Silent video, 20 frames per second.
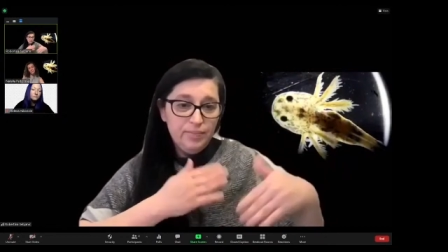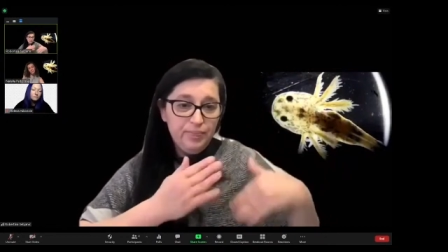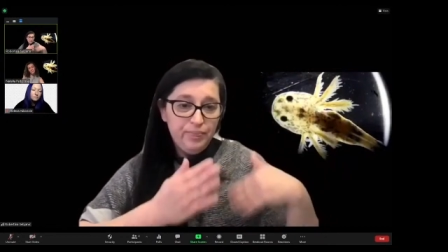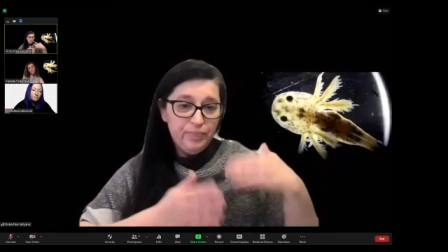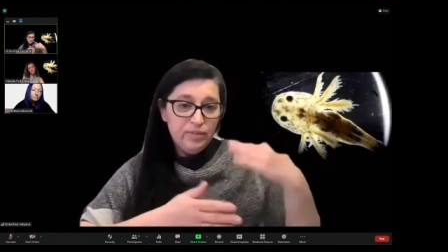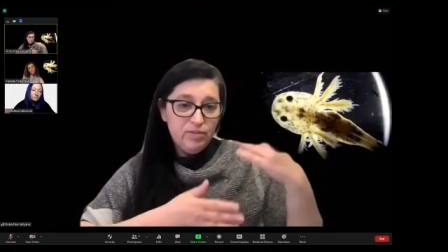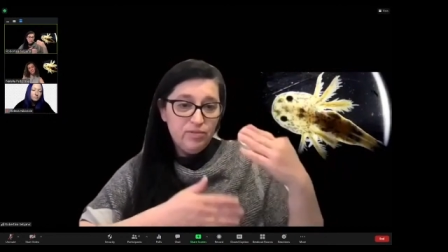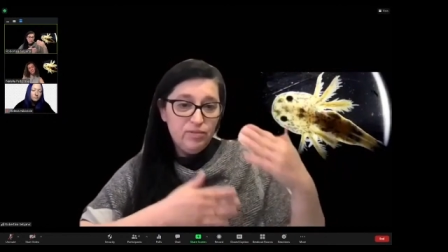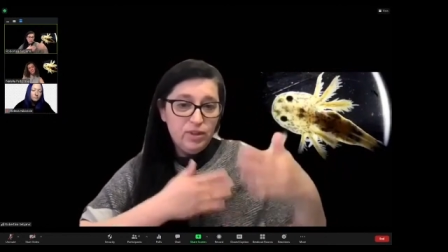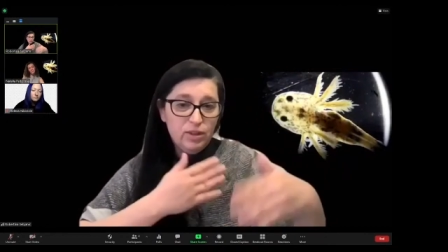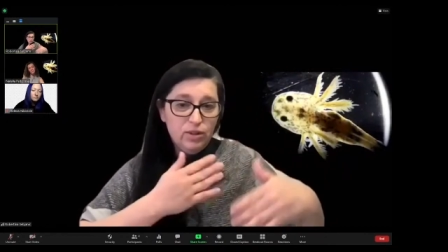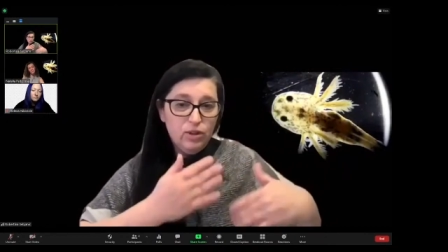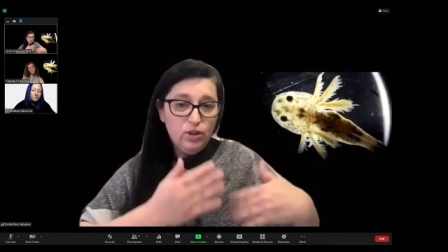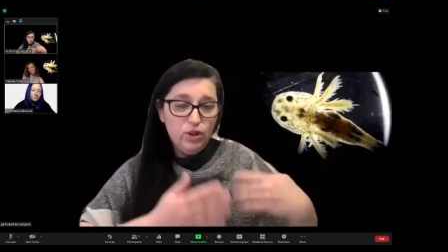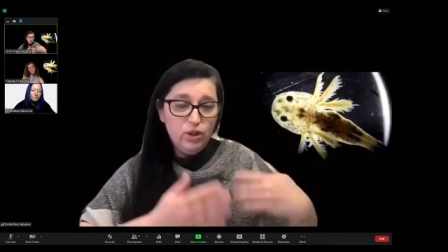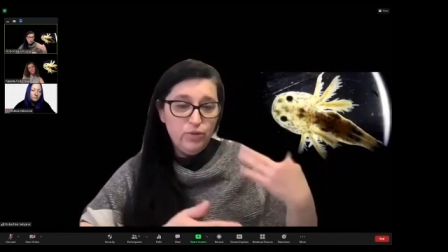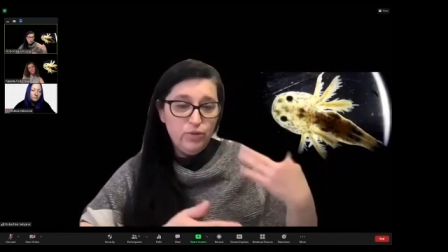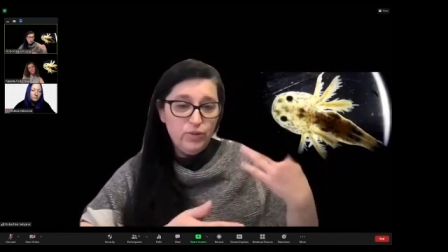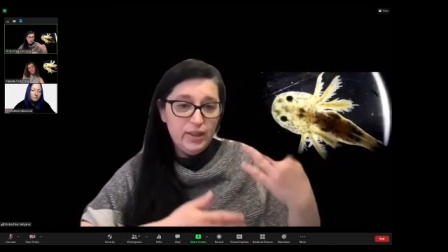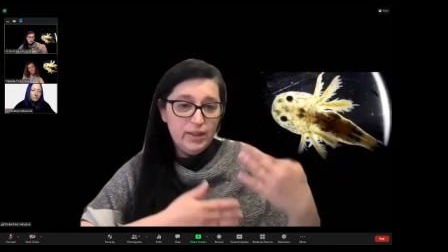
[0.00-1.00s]
will
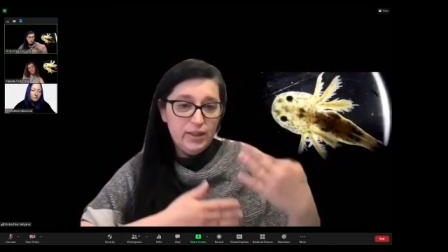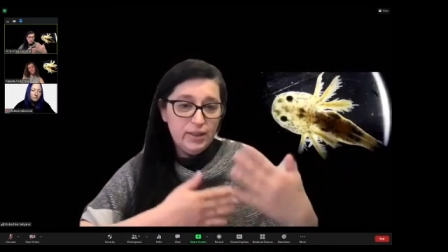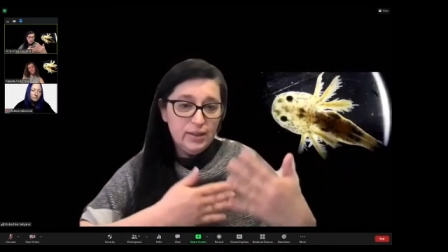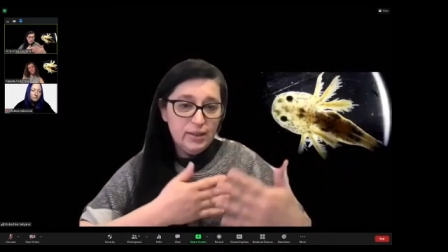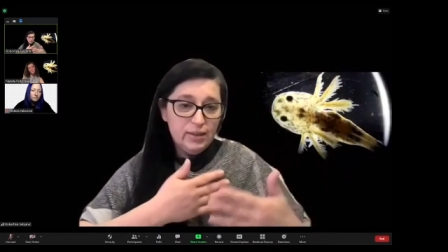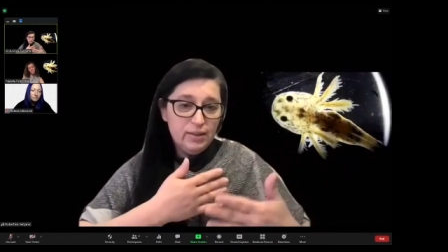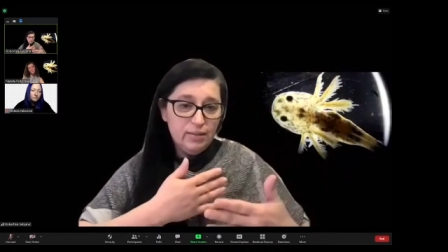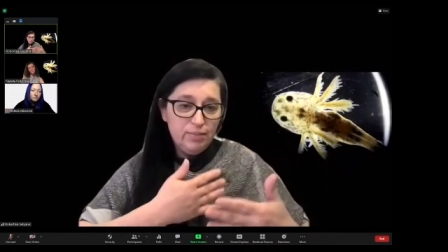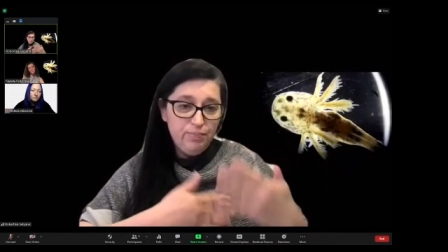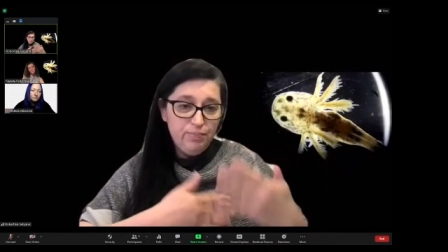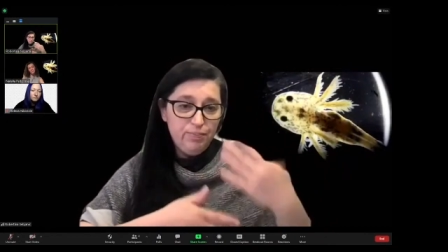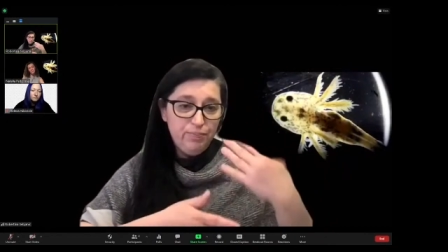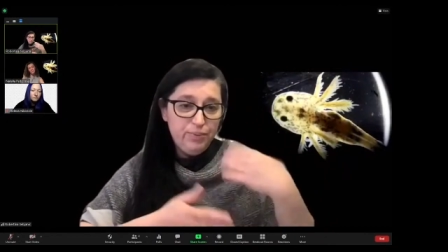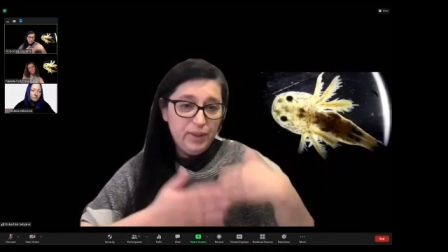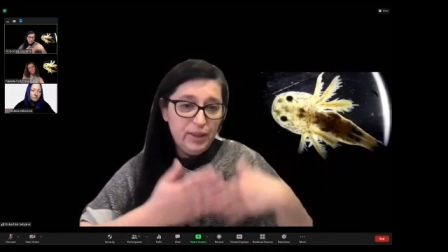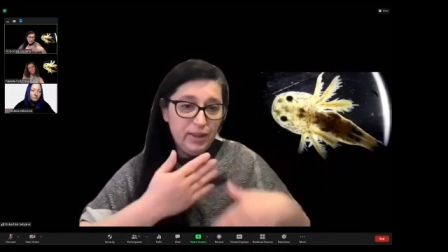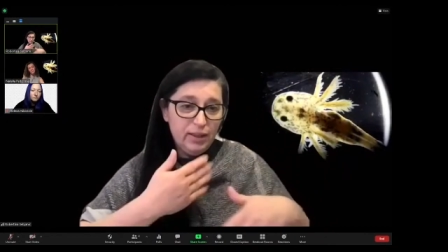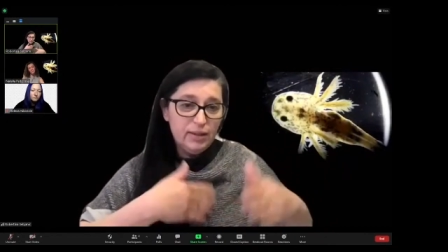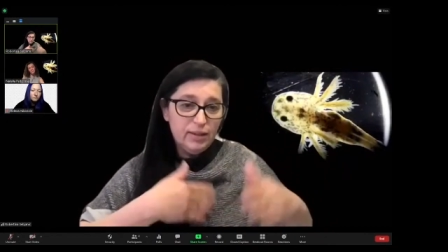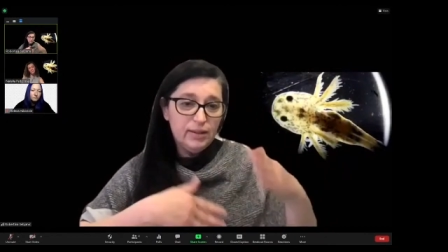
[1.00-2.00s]
always
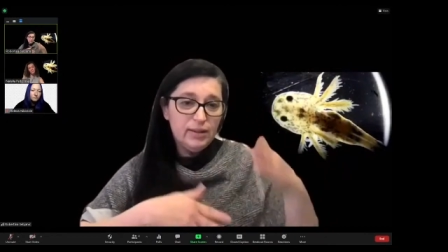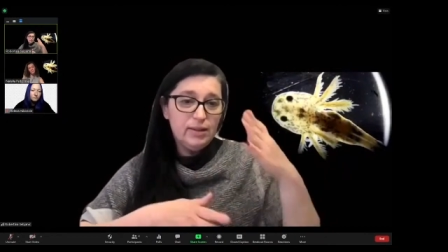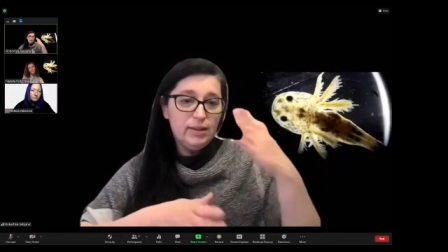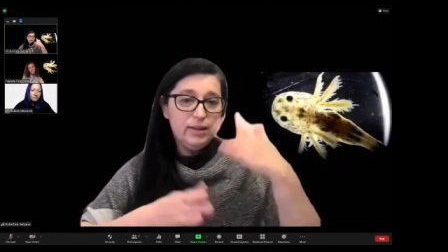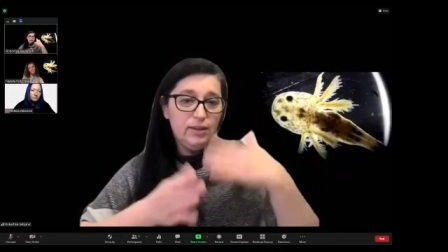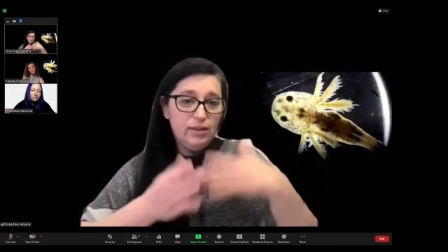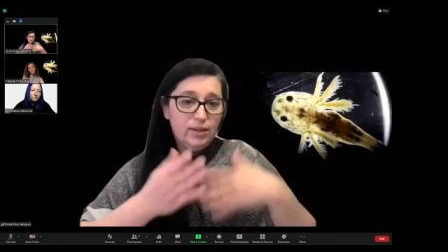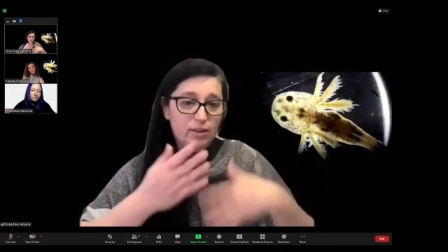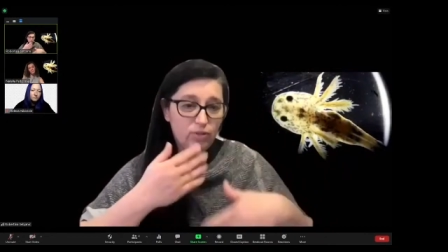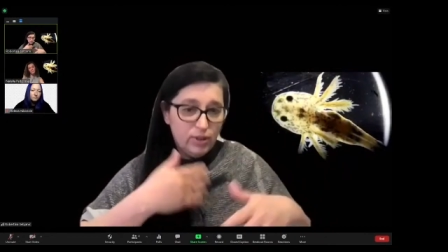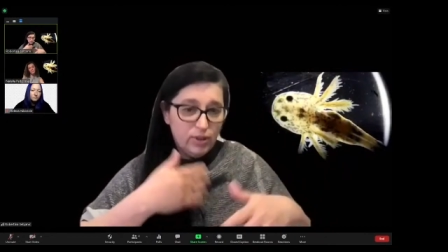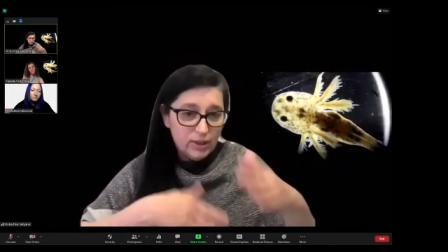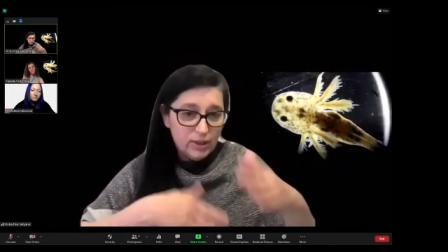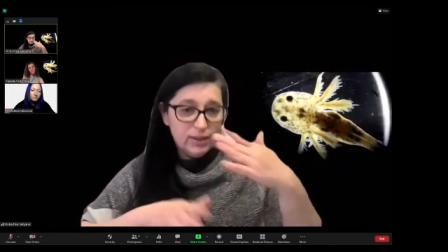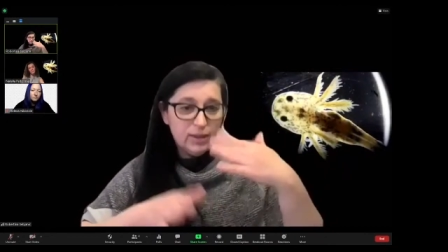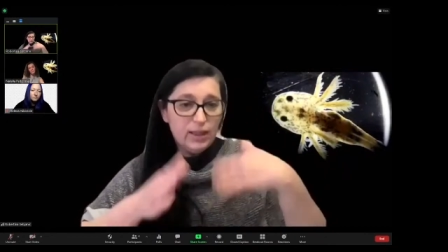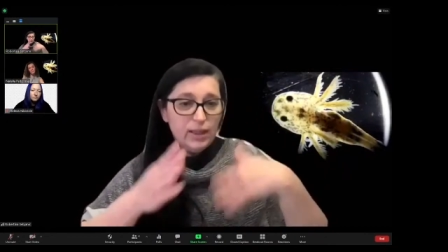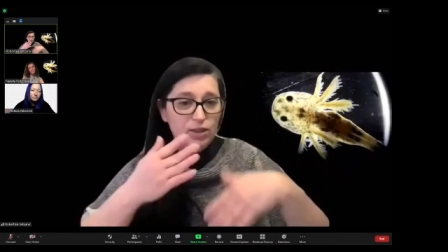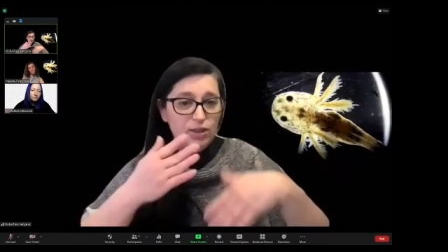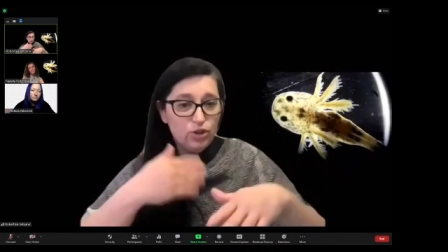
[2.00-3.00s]
bring us into the
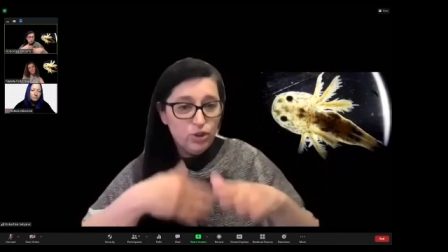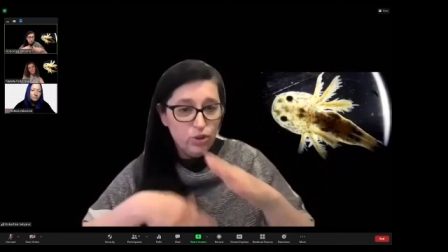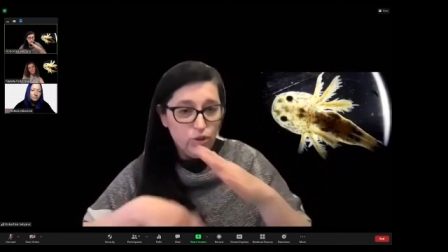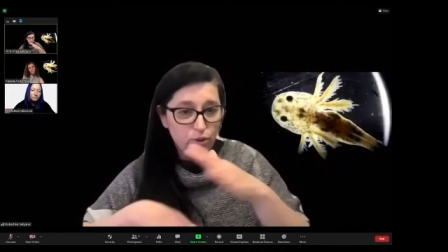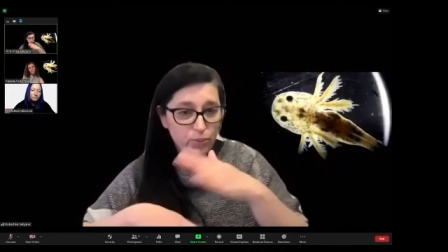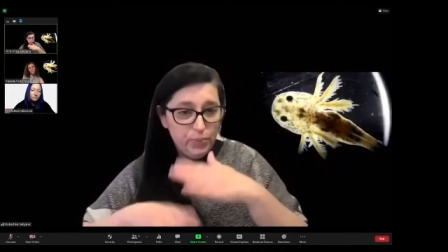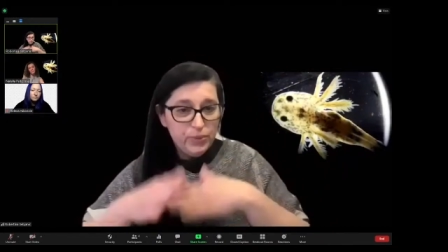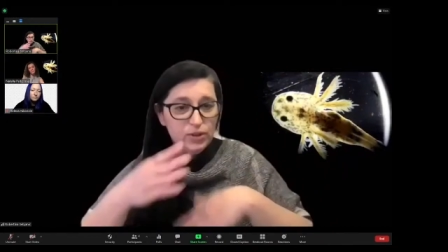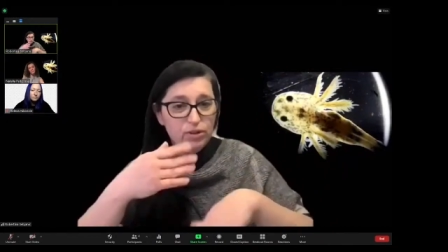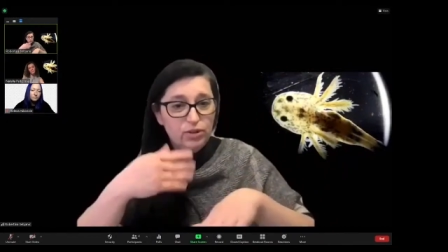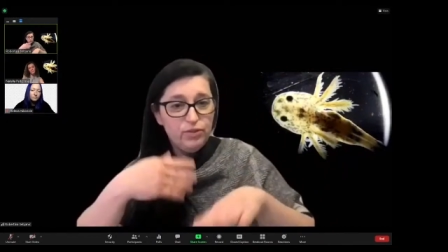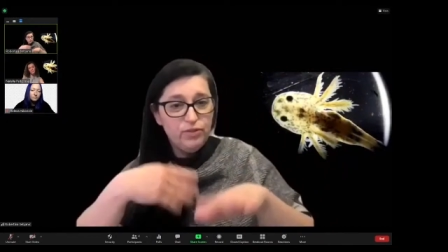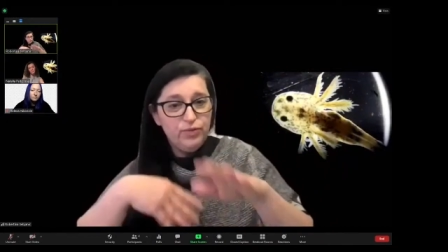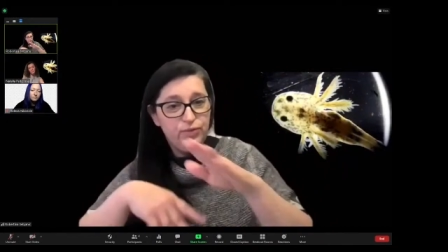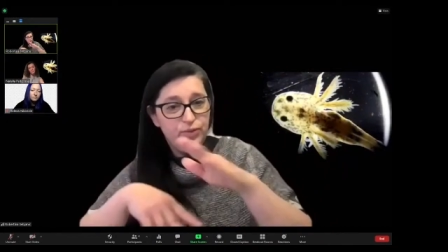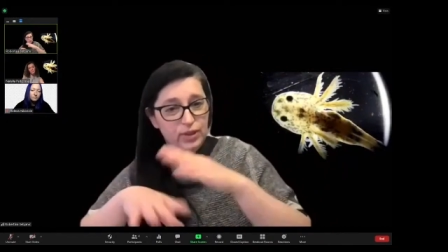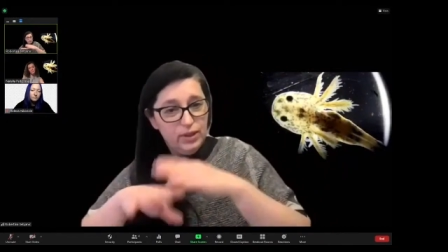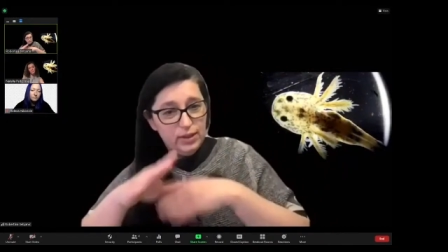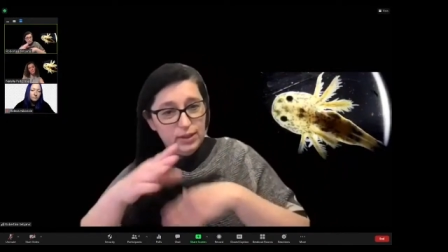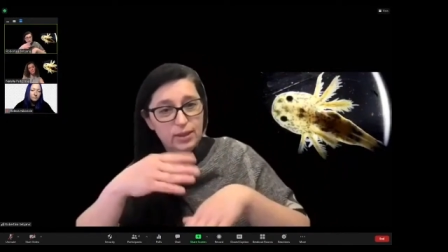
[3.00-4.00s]
strange loops of
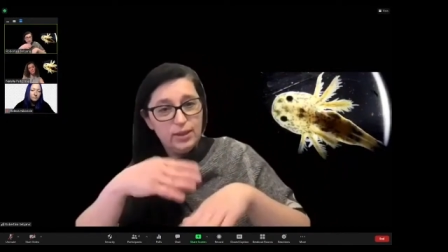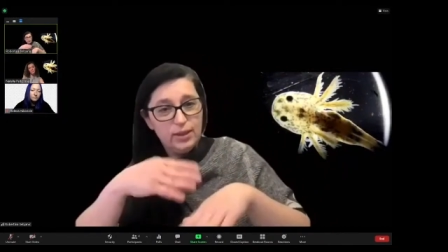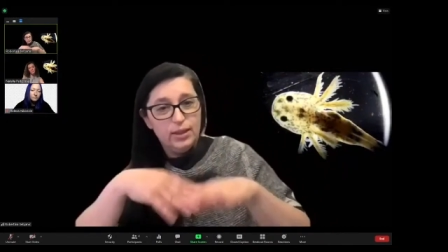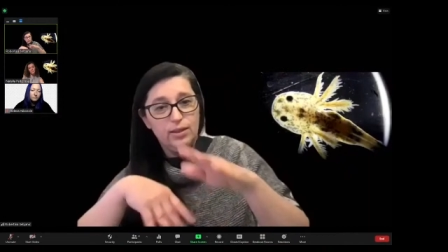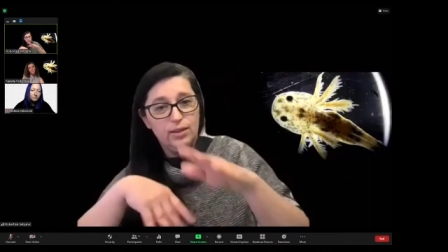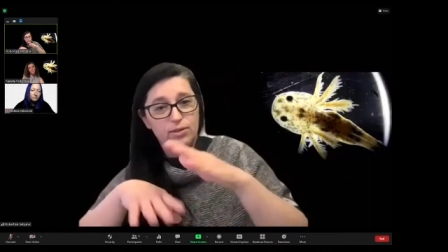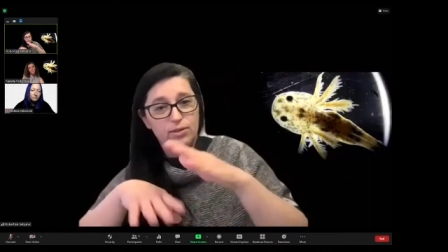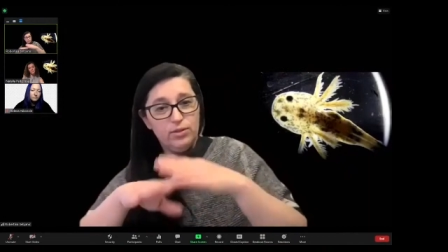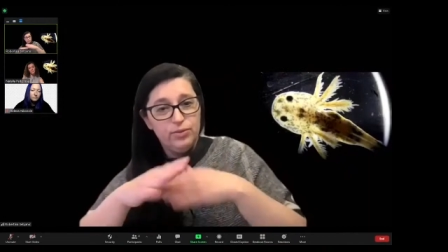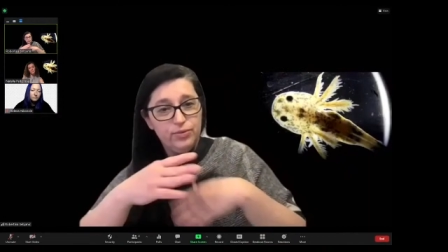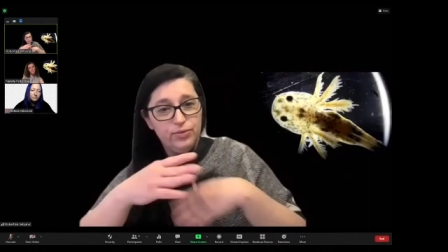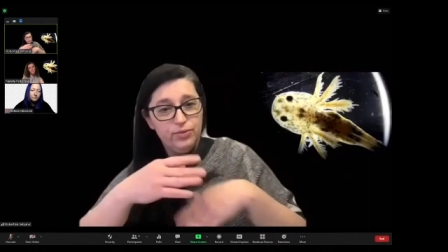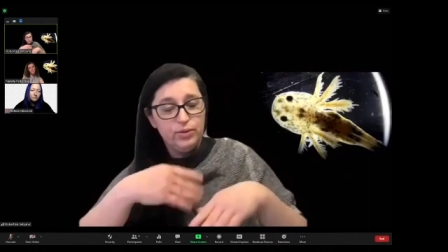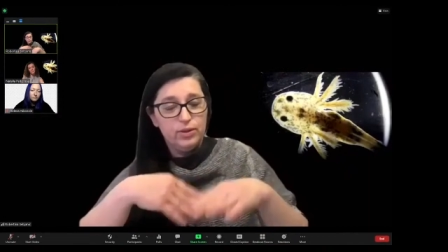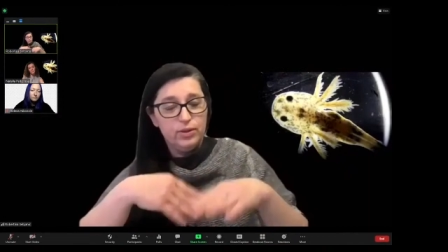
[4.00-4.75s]
this kind of,